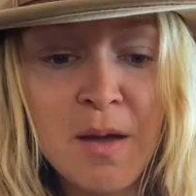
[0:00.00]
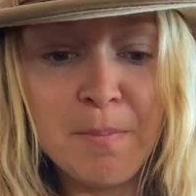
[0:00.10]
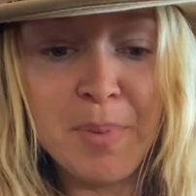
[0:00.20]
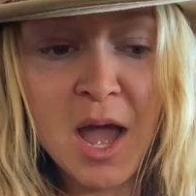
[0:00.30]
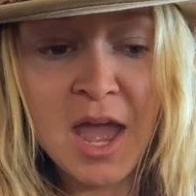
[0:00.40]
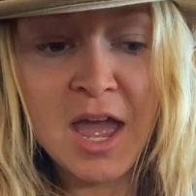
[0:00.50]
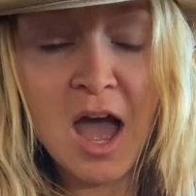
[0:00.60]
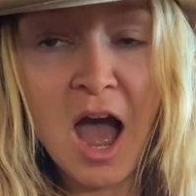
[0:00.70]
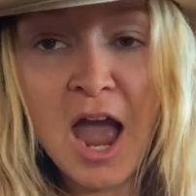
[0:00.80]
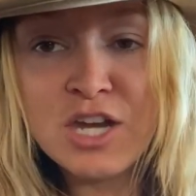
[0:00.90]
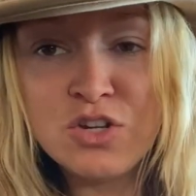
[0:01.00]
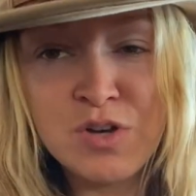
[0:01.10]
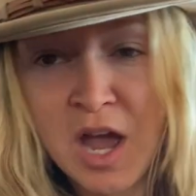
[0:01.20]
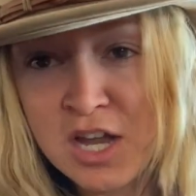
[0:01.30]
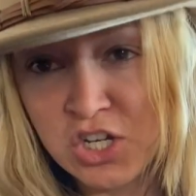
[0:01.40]
But I do
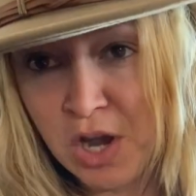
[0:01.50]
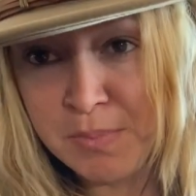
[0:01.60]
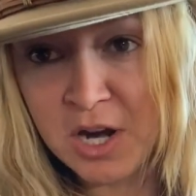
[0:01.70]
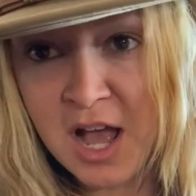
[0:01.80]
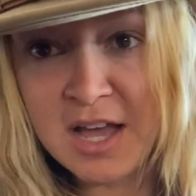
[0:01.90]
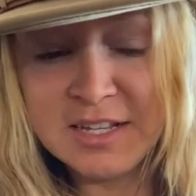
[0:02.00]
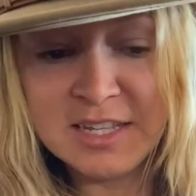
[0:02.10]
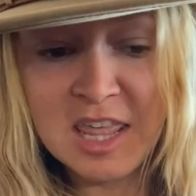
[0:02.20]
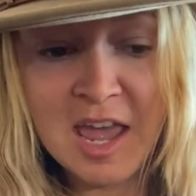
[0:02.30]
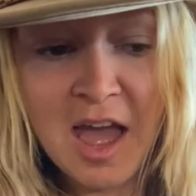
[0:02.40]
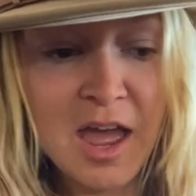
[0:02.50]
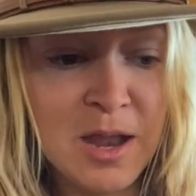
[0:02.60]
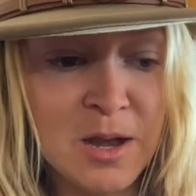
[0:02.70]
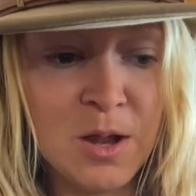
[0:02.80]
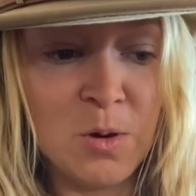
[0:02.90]
not jeopardize the
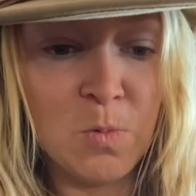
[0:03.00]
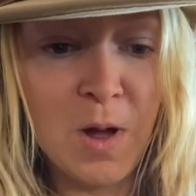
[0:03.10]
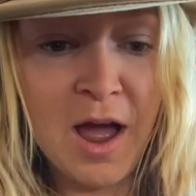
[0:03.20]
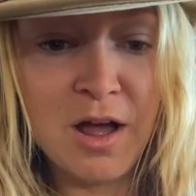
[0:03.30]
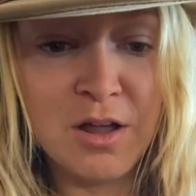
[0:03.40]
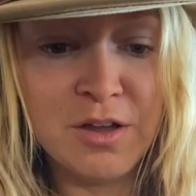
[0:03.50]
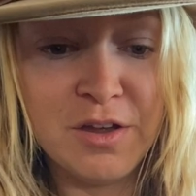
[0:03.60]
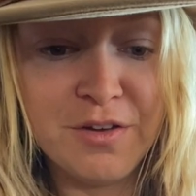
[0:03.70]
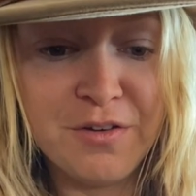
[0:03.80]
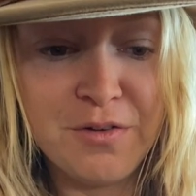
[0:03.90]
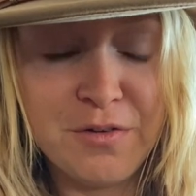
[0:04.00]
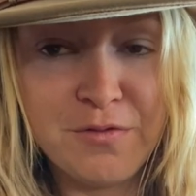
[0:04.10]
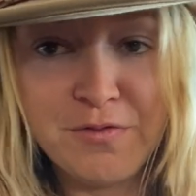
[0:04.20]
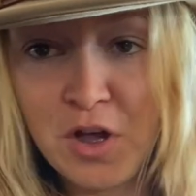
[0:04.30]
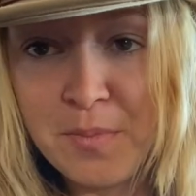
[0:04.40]
hunt while
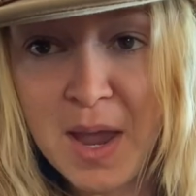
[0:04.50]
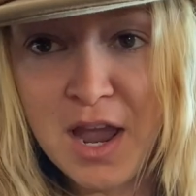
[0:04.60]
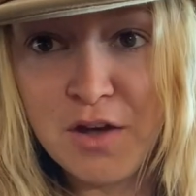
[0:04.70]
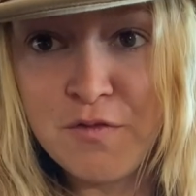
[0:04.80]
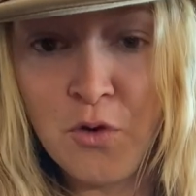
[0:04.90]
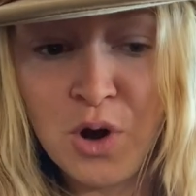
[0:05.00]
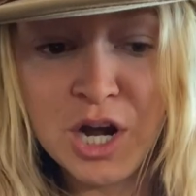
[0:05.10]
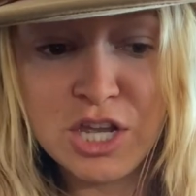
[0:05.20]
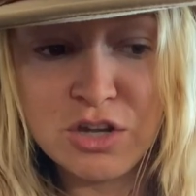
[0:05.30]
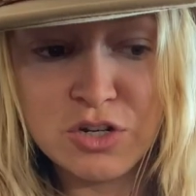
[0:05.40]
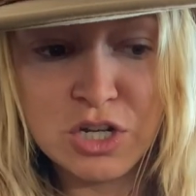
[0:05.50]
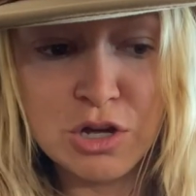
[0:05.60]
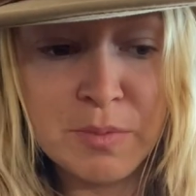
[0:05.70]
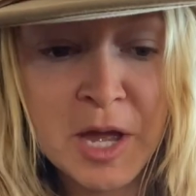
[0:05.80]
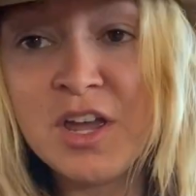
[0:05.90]
filming for
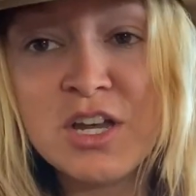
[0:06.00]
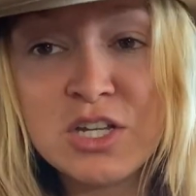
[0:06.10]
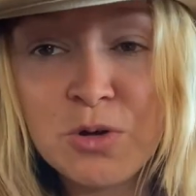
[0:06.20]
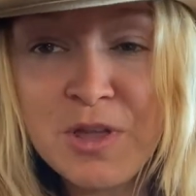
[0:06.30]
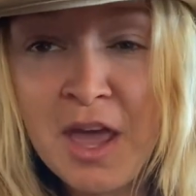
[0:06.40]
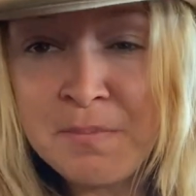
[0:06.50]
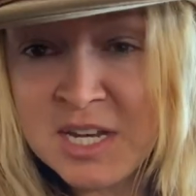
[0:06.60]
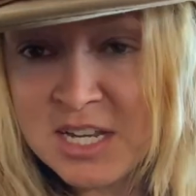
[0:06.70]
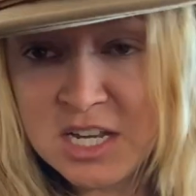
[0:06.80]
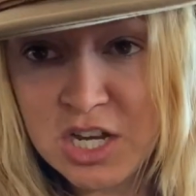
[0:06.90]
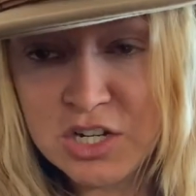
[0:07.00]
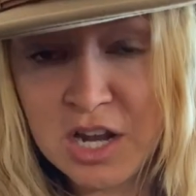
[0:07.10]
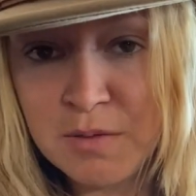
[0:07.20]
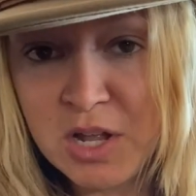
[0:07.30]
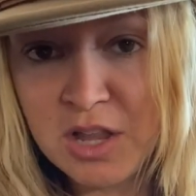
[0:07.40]
YouTube. So what that means is there's
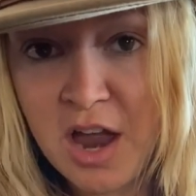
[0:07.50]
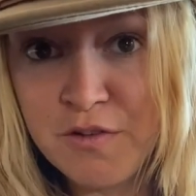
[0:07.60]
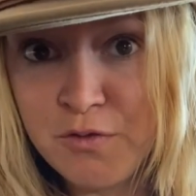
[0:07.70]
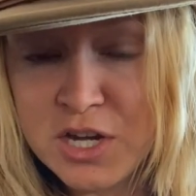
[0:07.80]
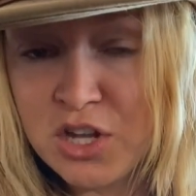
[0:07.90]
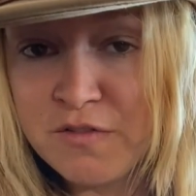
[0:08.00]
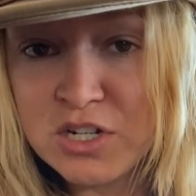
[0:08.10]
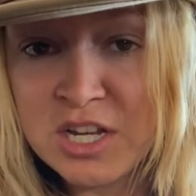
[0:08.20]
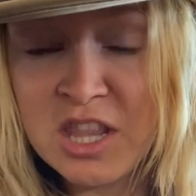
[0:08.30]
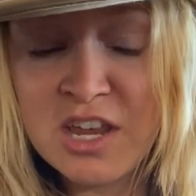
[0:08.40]
going to be a lot of voiceovers in this